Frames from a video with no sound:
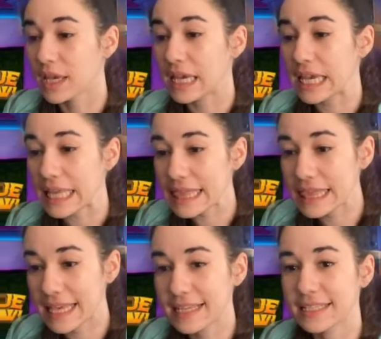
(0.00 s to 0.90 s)
In
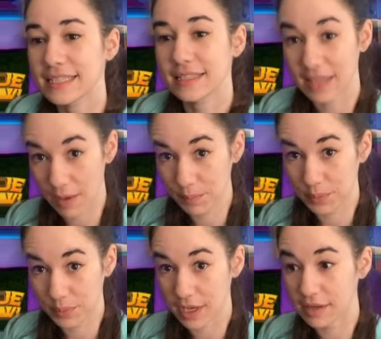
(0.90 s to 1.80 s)
this
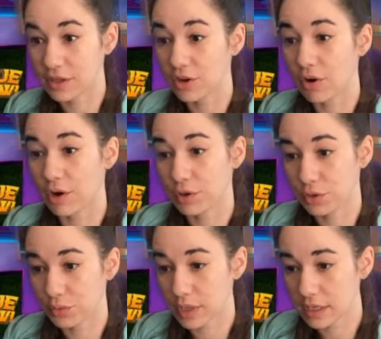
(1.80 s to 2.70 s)
template, there are
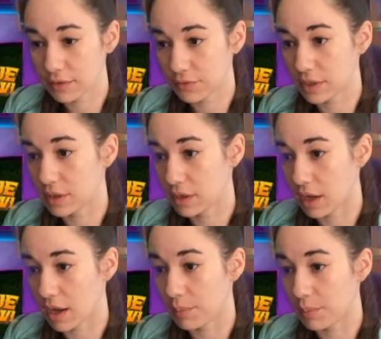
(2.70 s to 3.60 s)
three different
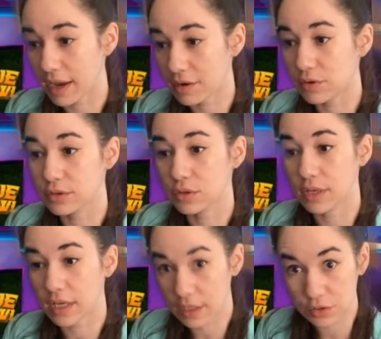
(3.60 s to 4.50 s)
panels
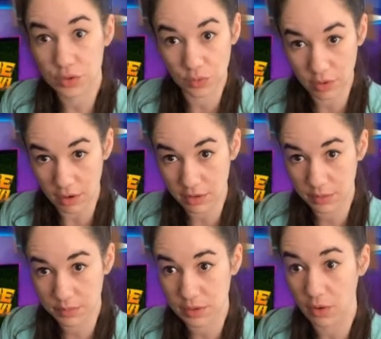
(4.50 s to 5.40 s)
in two
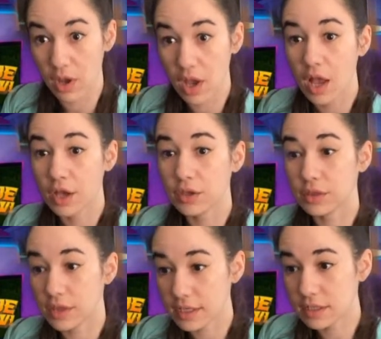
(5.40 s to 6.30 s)
columns. So
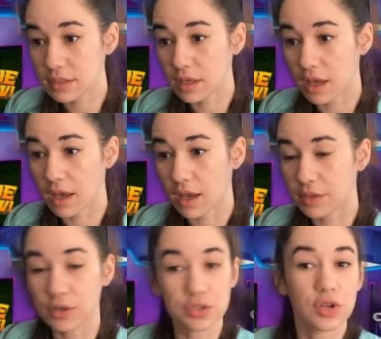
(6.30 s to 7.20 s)
there's
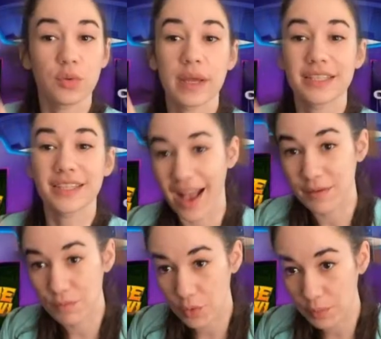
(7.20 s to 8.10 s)
no way to
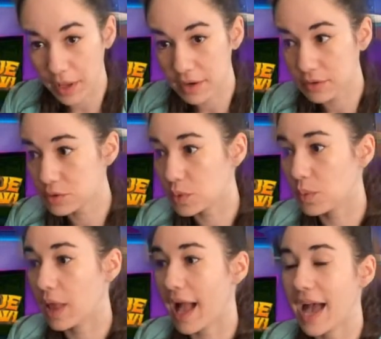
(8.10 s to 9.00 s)
add more panels. We
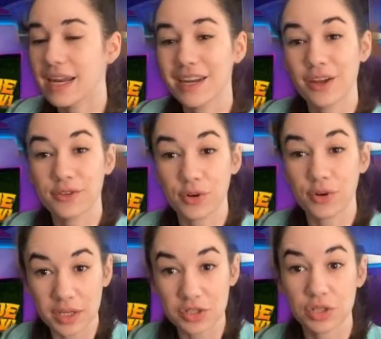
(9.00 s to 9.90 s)
will add another
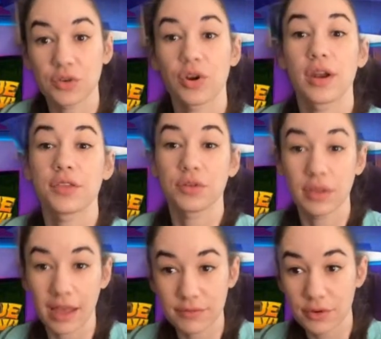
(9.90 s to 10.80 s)
question or another
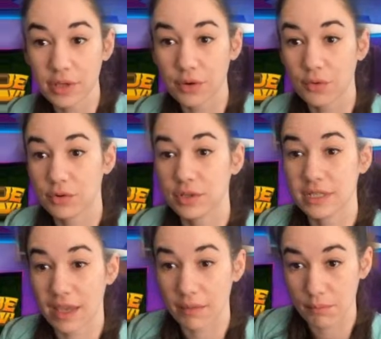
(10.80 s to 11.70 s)
level in order to
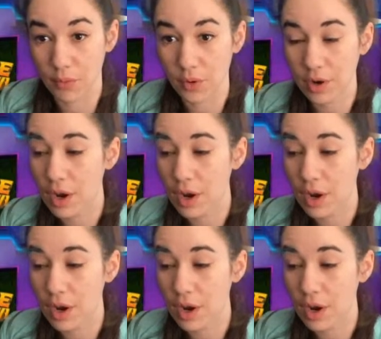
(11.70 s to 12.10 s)
get more.